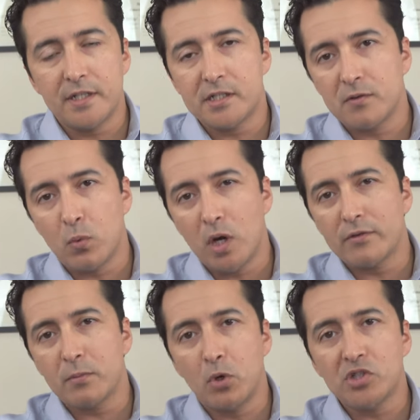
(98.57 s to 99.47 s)
It is one
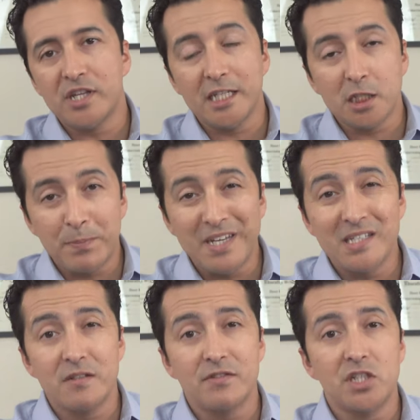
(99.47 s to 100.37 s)
of the most
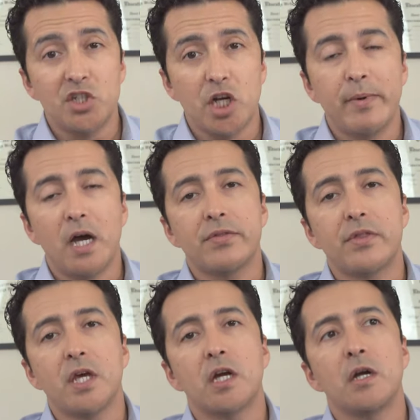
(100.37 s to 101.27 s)
expensive CGM out
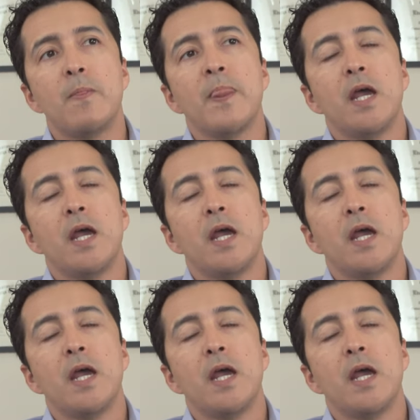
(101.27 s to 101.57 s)
there.